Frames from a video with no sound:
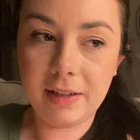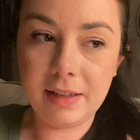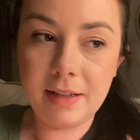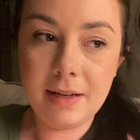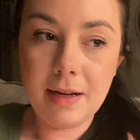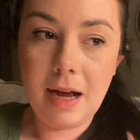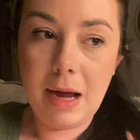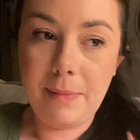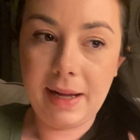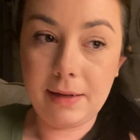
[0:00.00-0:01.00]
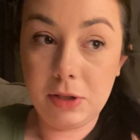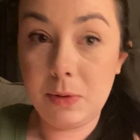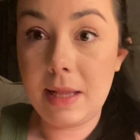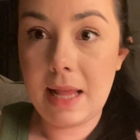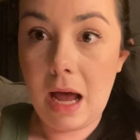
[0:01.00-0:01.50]
And I'm like
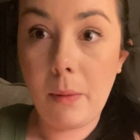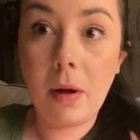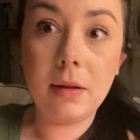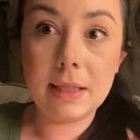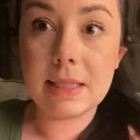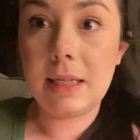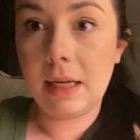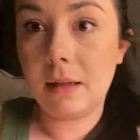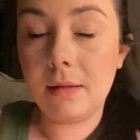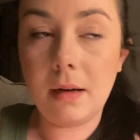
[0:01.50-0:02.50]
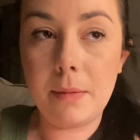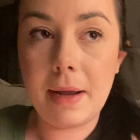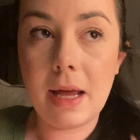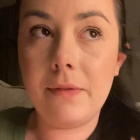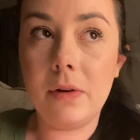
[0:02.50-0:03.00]
doing that while listening on my
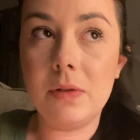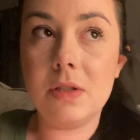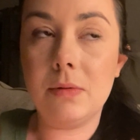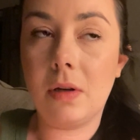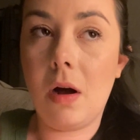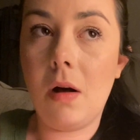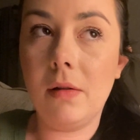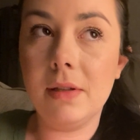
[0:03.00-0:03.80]
headphones to a call.